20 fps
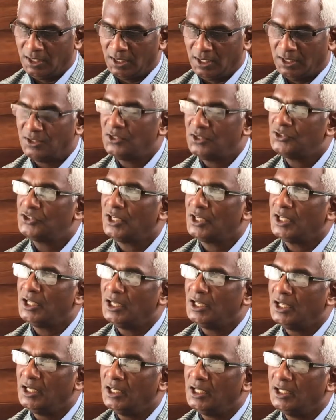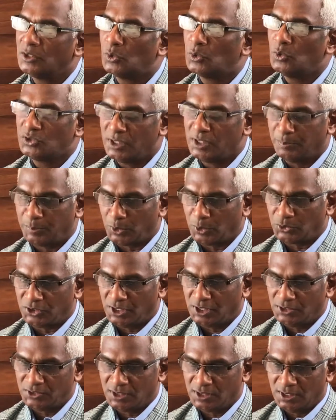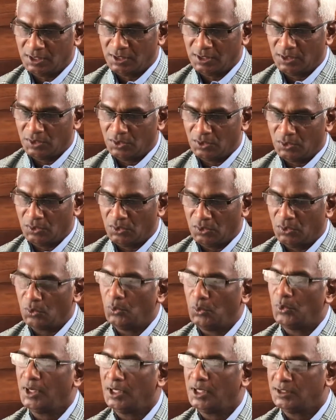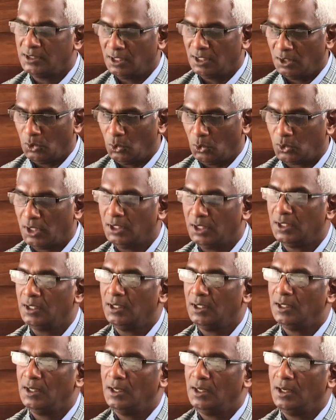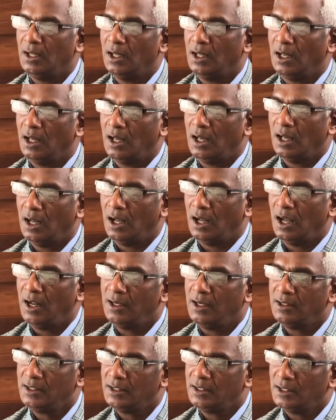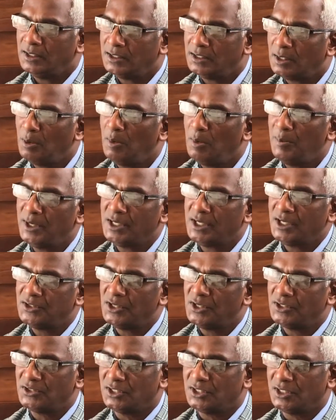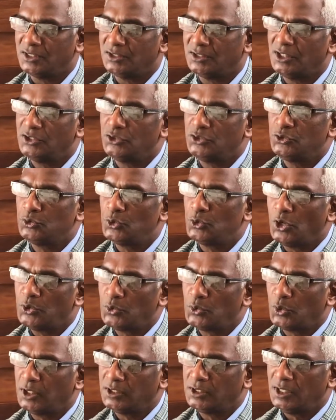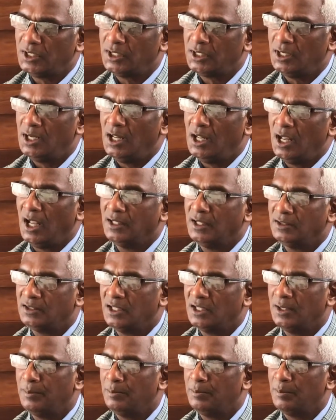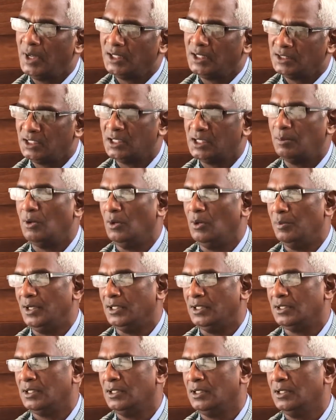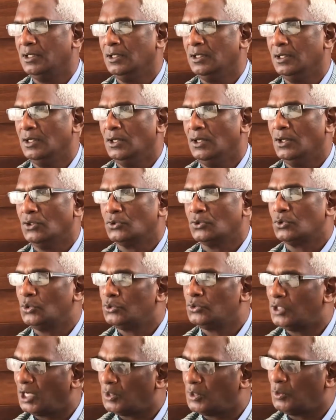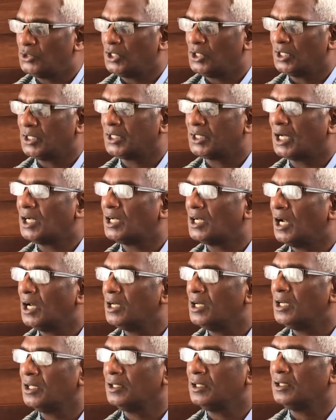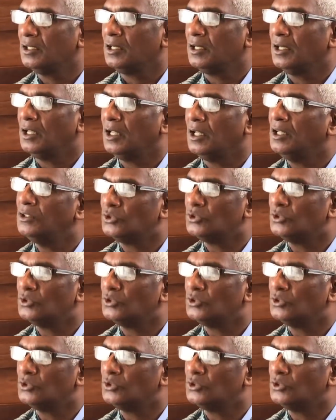it is inclusive process where the local and development agency, they join together and they make the development. So that was a great learning in